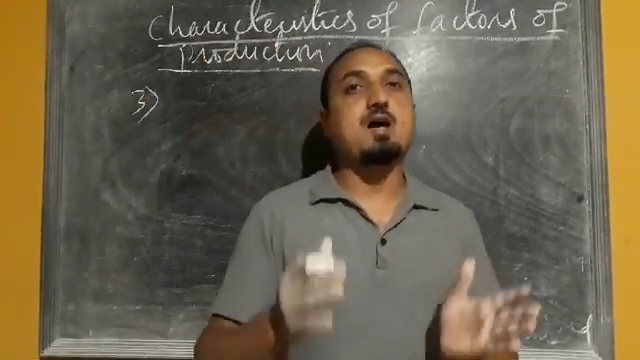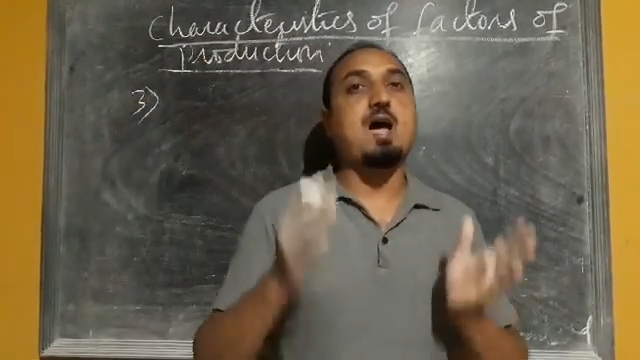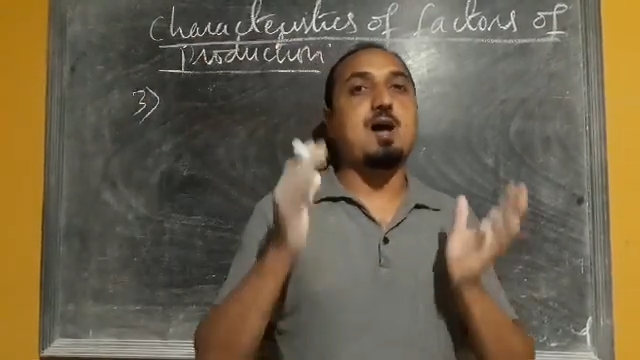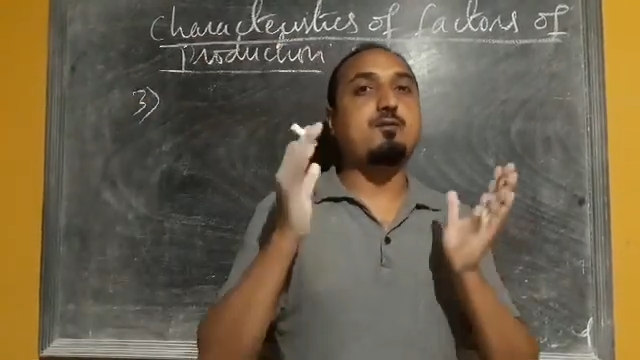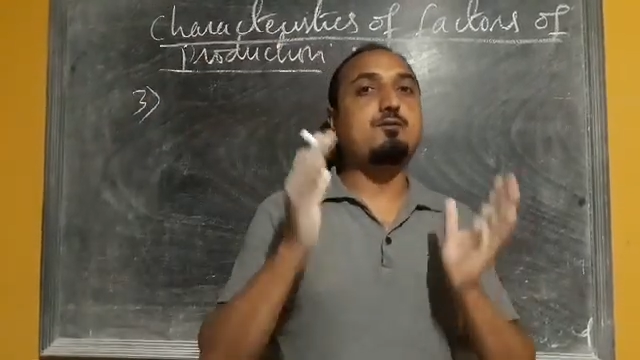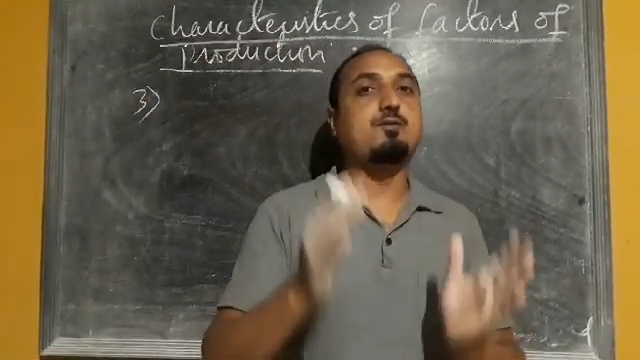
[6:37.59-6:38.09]

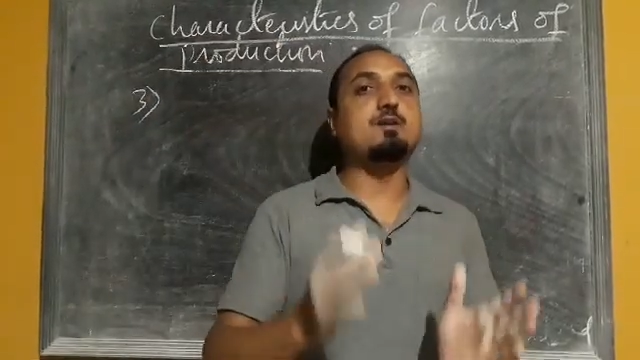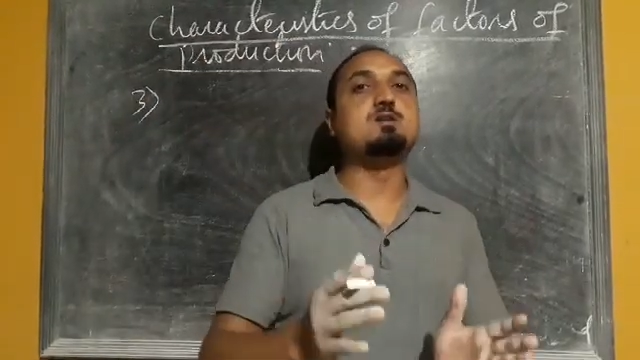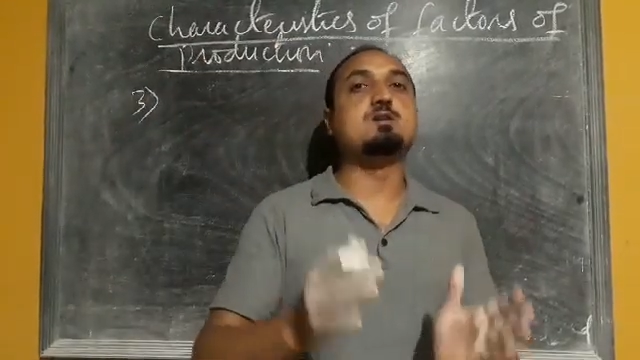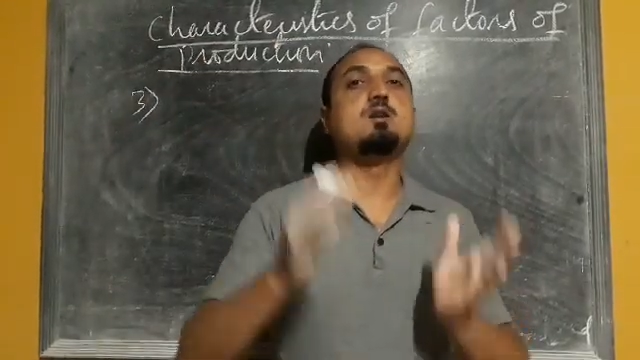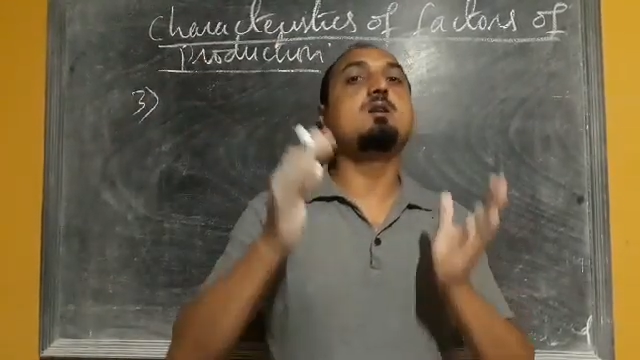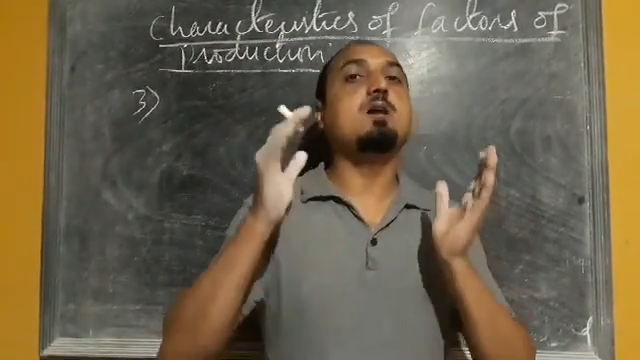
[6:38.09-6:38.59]
have
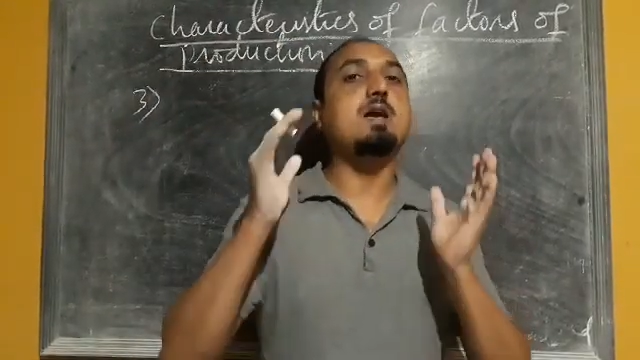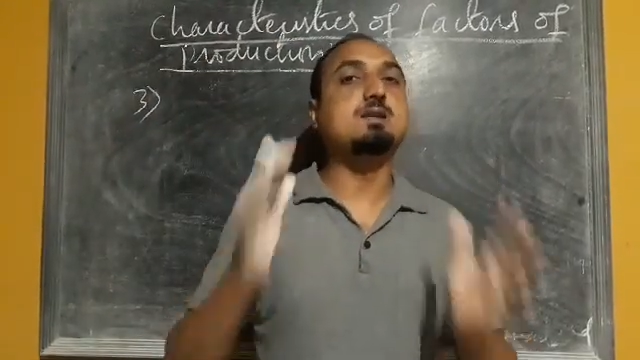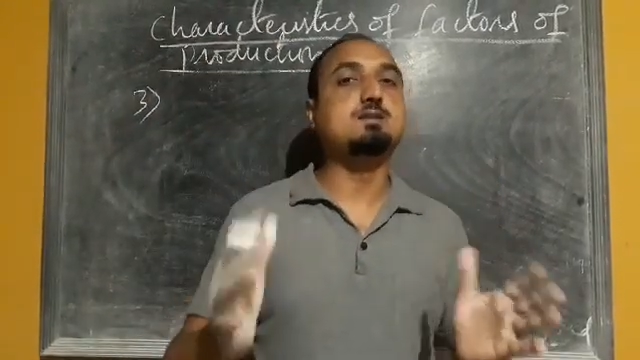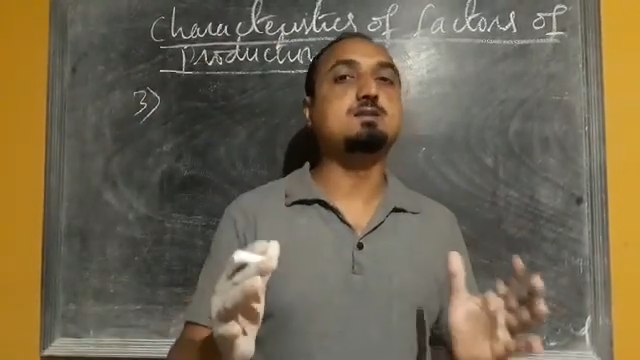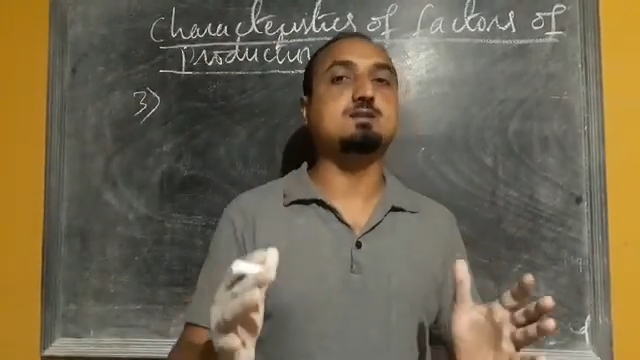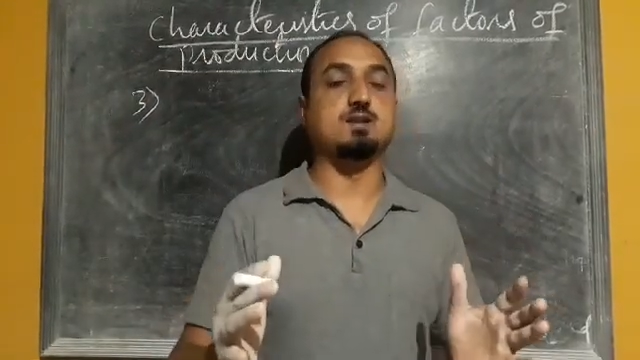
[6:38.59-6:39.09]
physical
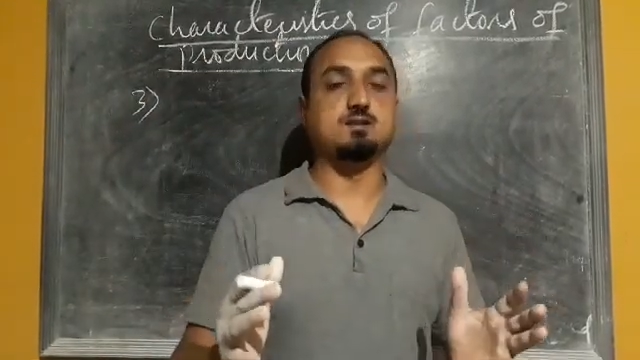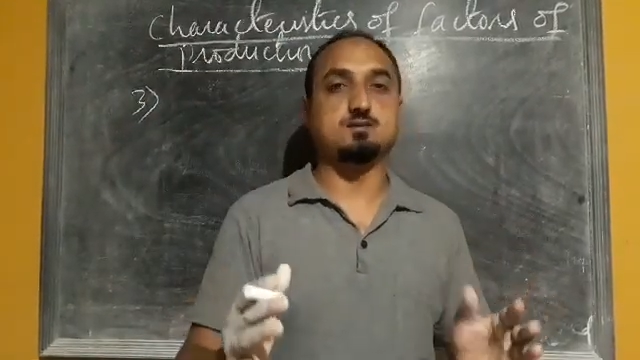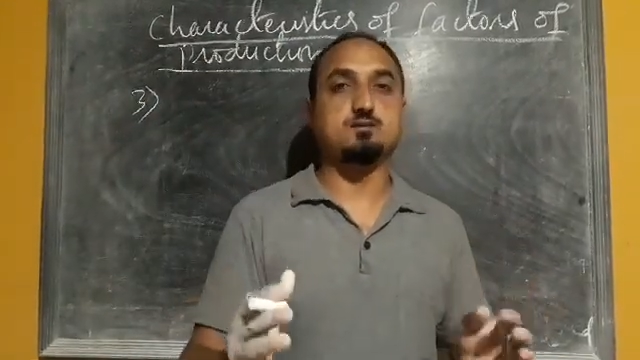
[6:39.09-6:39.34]
existence.